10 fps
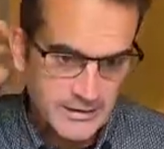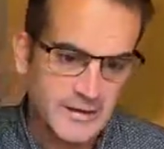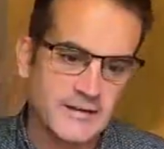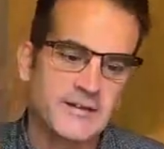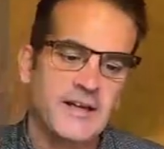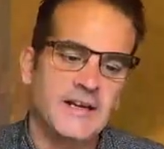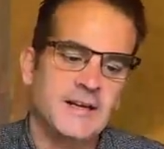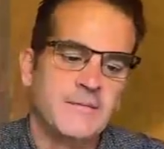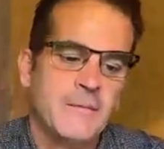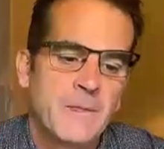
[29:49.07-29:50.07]
Does
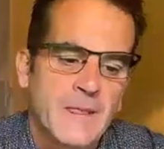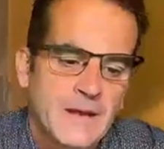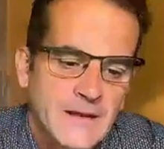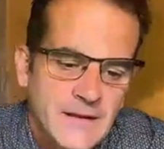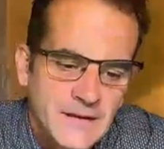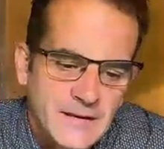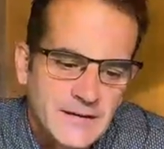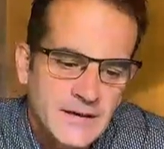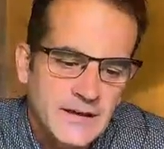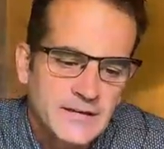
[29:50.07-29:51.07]
he
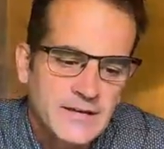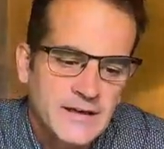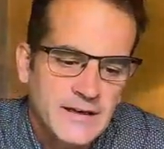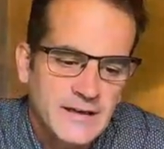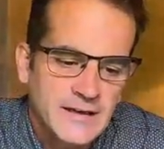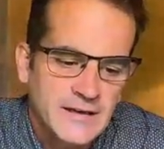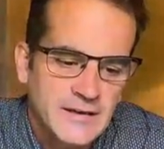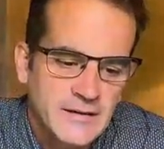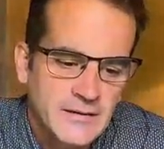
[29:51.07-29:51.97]
does he